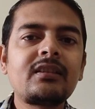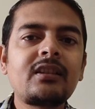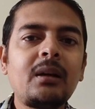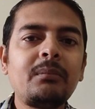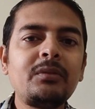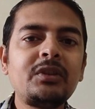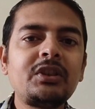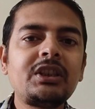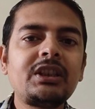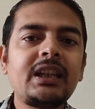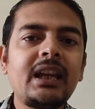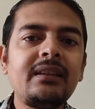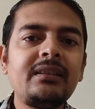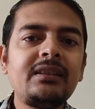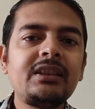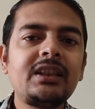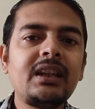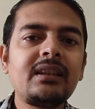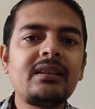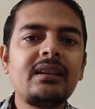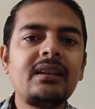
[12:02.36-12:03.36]
some
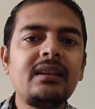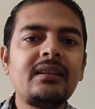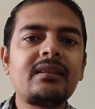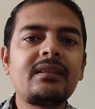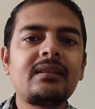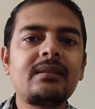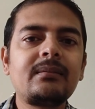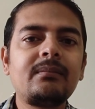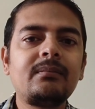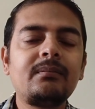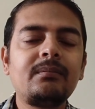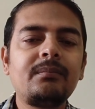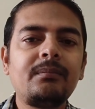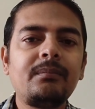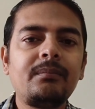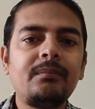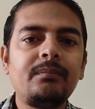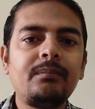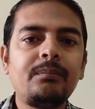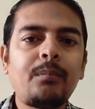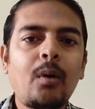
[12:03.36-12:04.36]
changes is
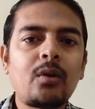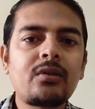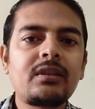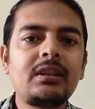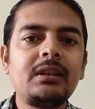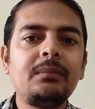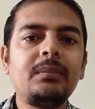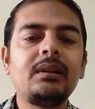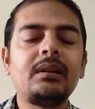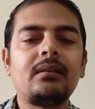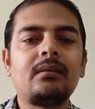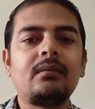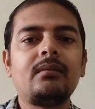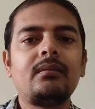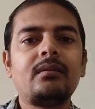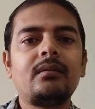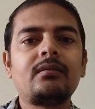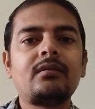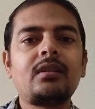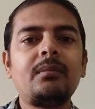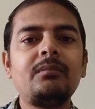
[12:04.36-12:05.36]

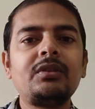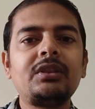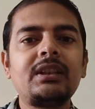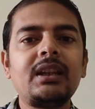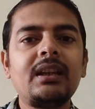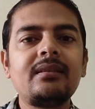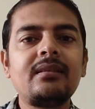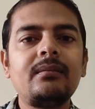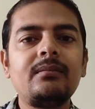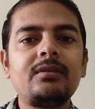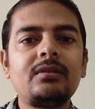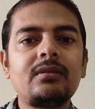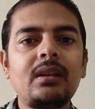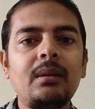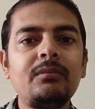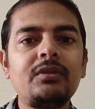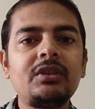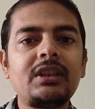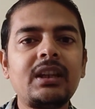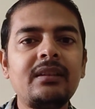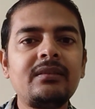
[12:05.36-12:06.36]
possible, some
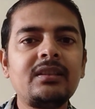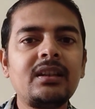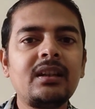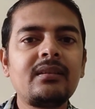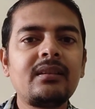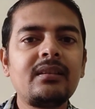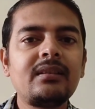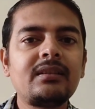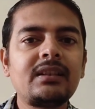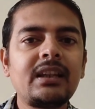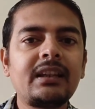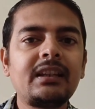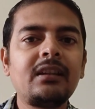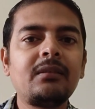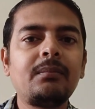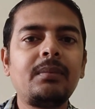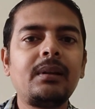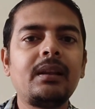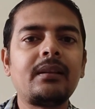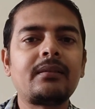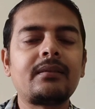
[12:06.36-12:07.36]
changes is
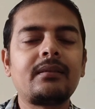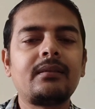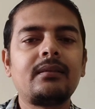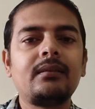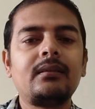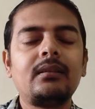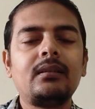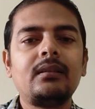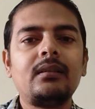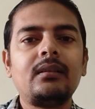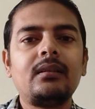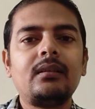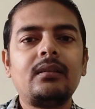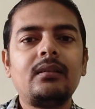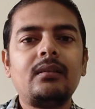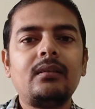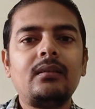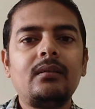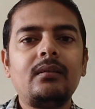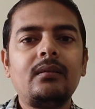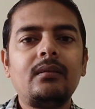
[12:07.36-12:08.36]
taking place
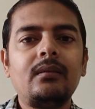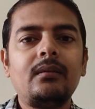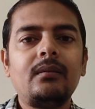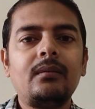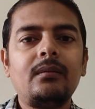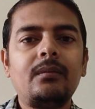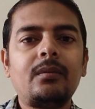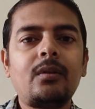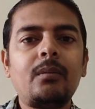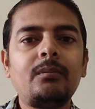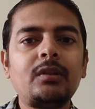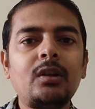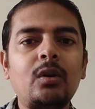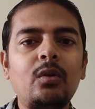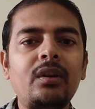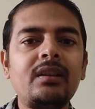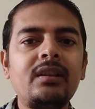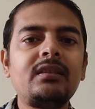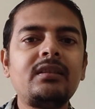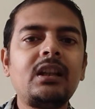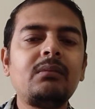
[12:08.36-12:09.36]
from the
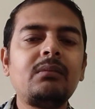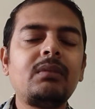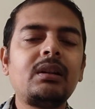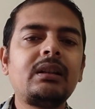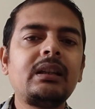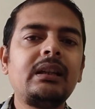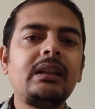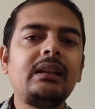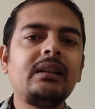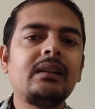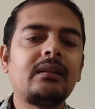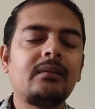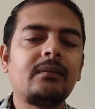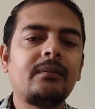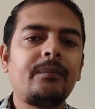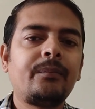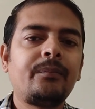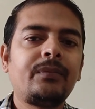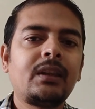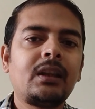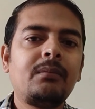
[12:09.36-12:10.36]
original material,
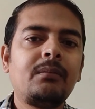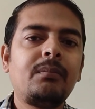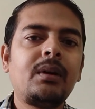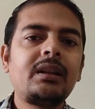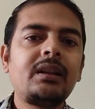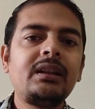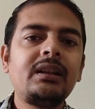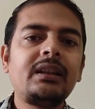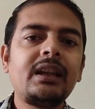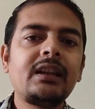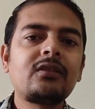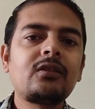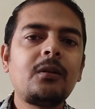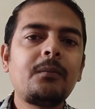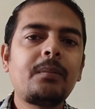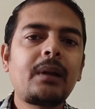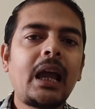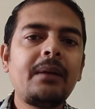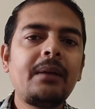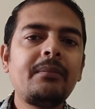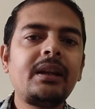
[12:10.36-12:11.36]
but in case of
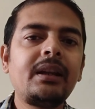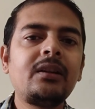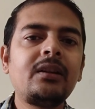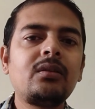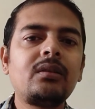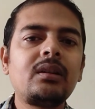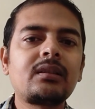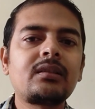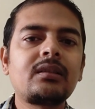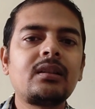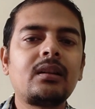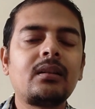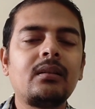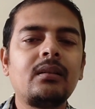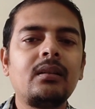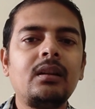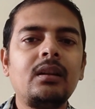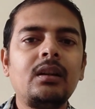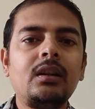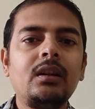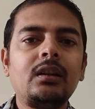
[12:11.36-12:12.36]
primary introduction
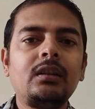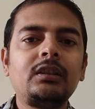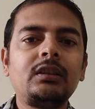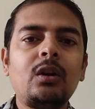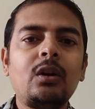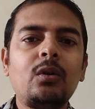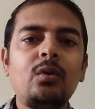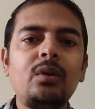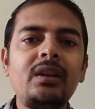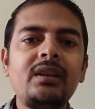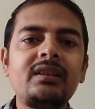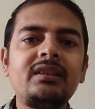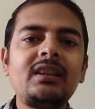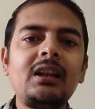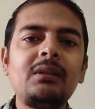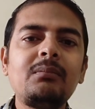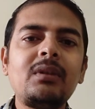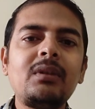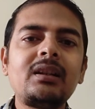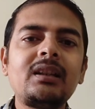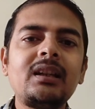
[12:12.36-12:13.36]
the original
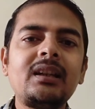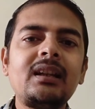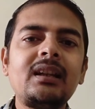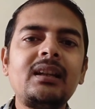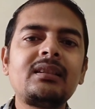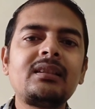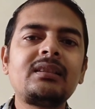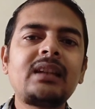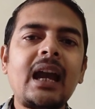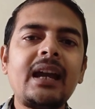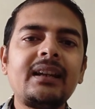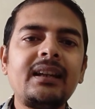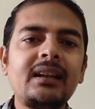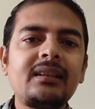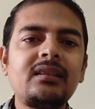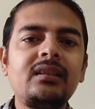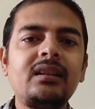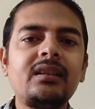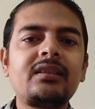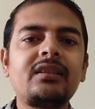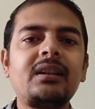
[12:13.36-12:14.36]
material is direct
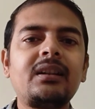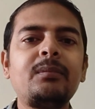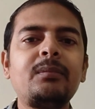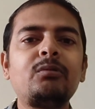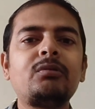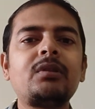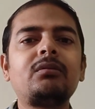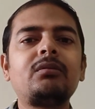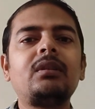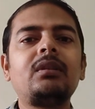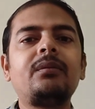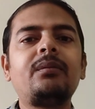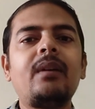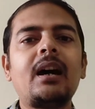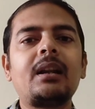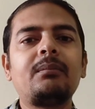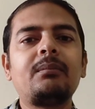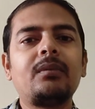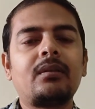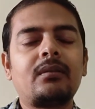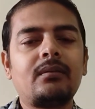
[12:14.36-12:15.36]
distributed to the
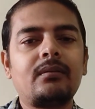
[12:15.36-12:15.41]
farmer.